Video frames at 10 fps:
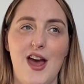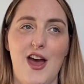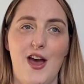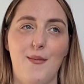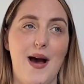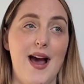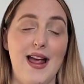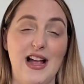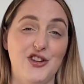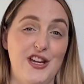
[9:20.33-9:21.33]
I
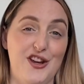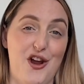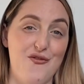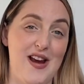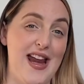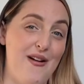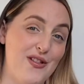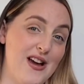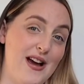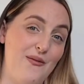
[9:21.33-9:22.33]
actually don't really have
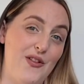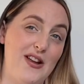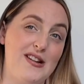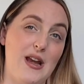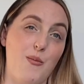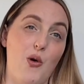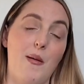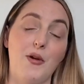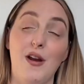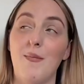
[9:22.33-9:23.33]
time for this anymore.
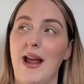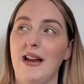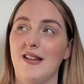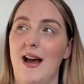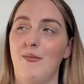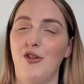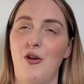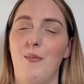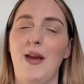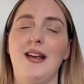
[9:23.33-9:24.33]
I'm going to make time to do a
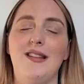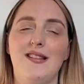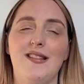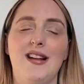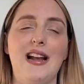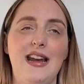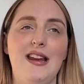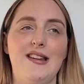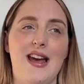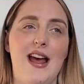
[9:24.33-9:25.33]
big
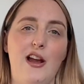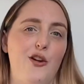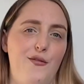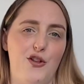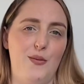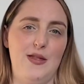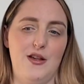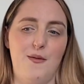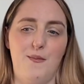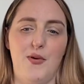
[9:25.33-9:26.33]
cleaning day. I love doing
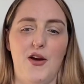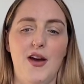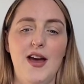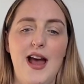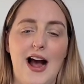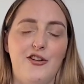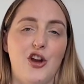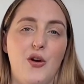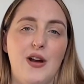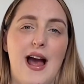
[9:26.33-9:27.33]
them, but I
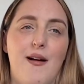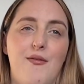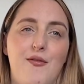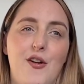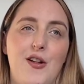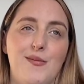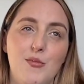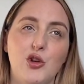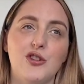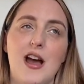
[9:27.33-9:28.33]
don't have as
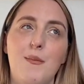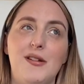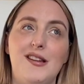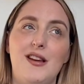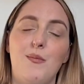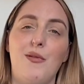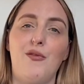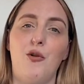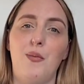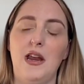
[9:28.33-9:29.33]
much time as I did
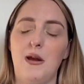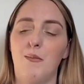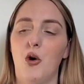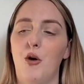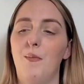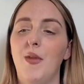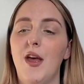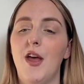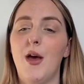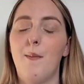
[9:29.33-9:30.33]
before being a mum.
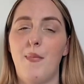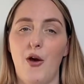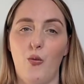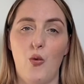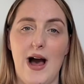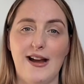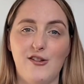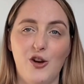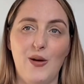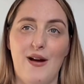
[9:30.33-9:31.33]
But what I
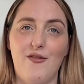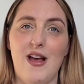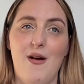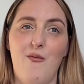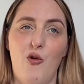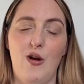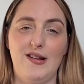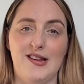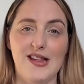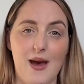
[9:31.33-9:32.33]
do have time for is
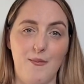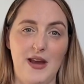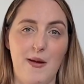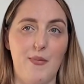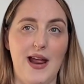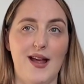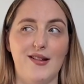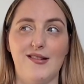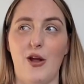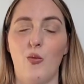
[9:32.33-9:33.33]
a 10-minute blitz.
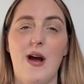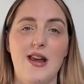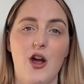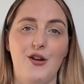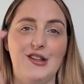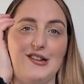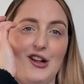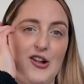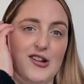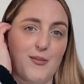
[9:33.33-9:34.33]
So when Otis
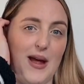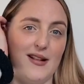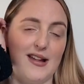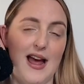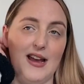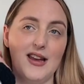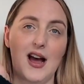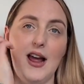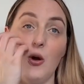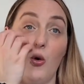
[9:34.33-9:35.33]
goes to bed at
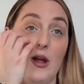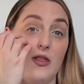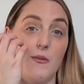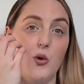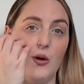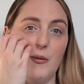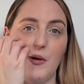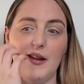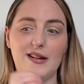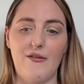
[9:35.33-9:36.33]
night or in the morning
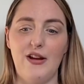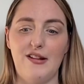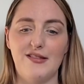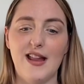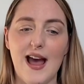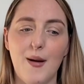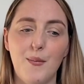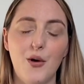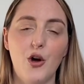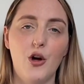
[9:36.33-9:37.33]
when he's having his nap,
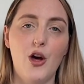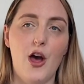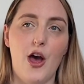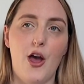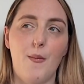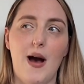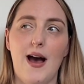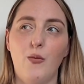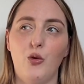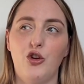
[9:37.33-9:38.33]
I
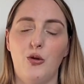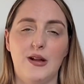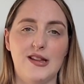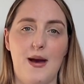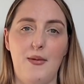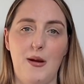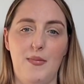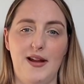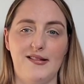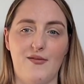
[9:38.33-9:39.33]
will do a 10-minute
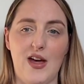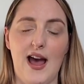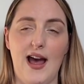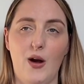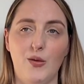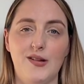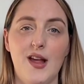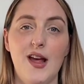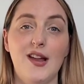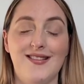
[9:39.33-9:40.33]
blitz of the house.
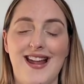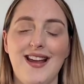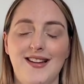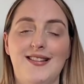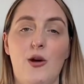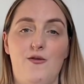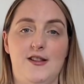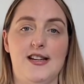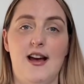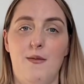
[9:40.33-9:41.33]
Set yourself a
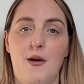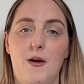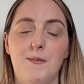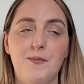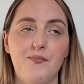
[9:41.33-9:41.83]
timer.